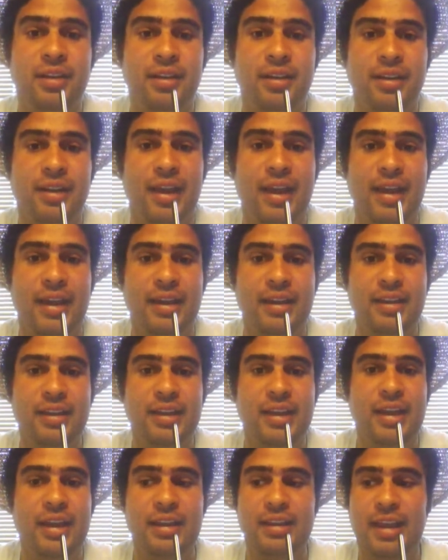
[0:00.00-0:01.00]

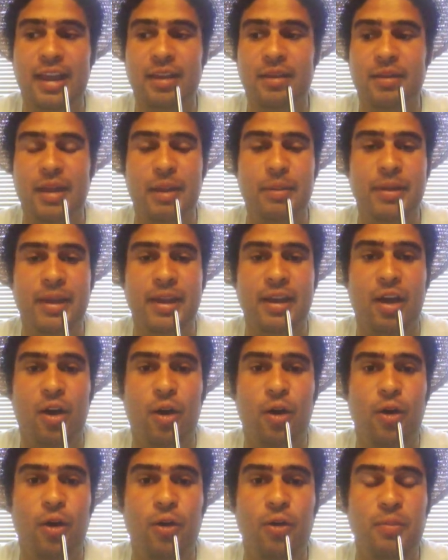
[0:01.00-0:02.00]
They'd be like,
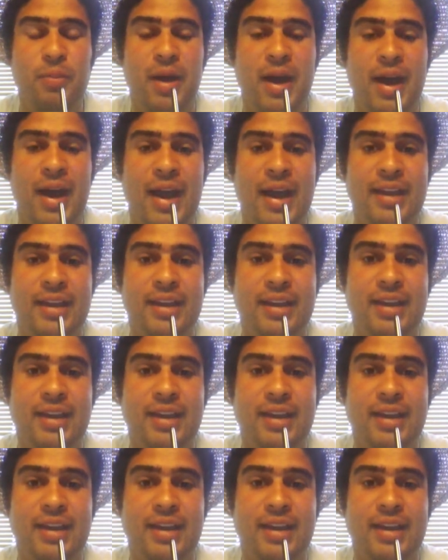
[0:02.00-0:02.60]
oh my